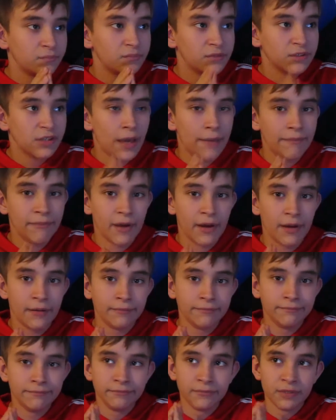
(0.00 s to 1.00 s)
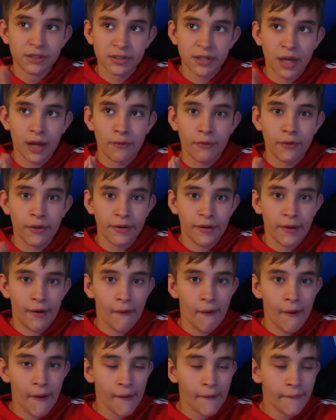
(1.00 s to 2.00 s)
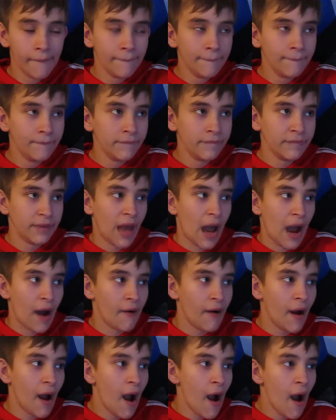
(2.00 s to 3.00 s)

Same thing the sun would do. Now,